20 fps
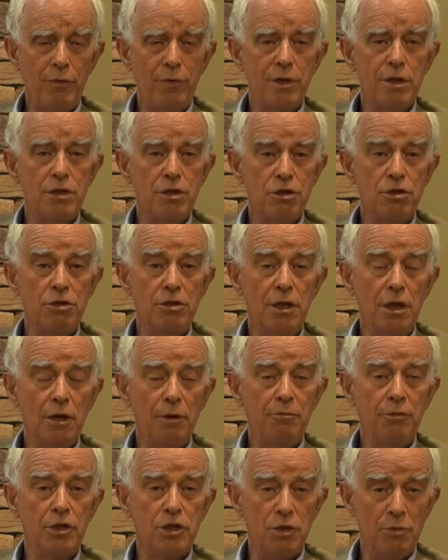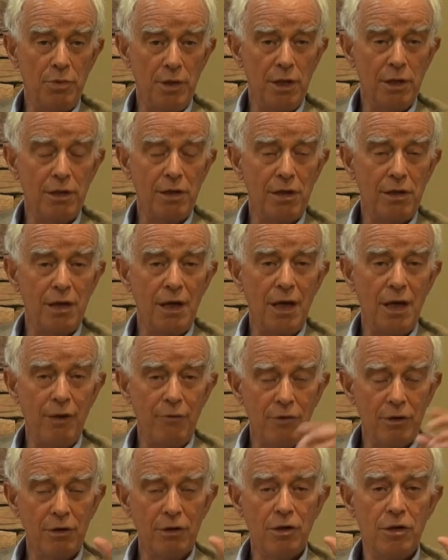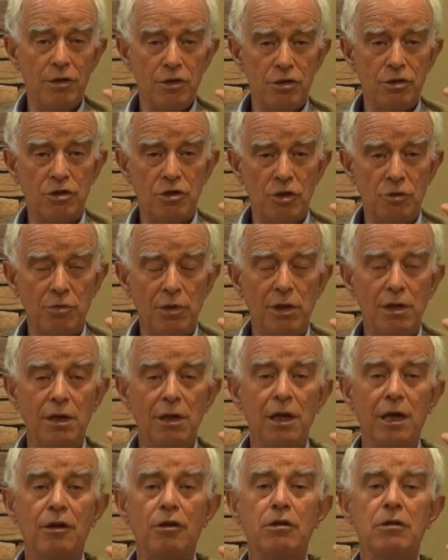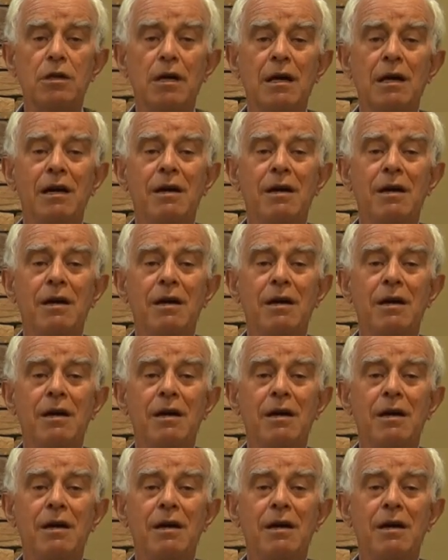Where there's still a possibility they have the consciousness, but they cannot